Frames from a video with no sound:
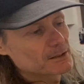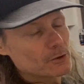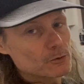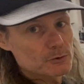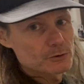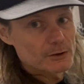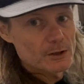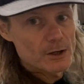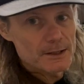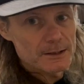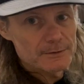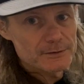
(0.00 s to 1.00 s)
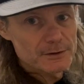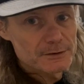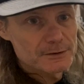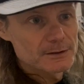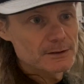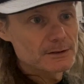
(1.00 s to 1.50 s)
ultra light
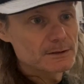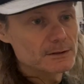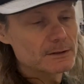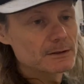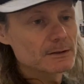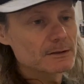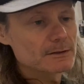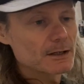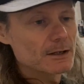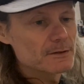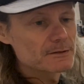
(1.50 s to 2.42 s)
lifters, so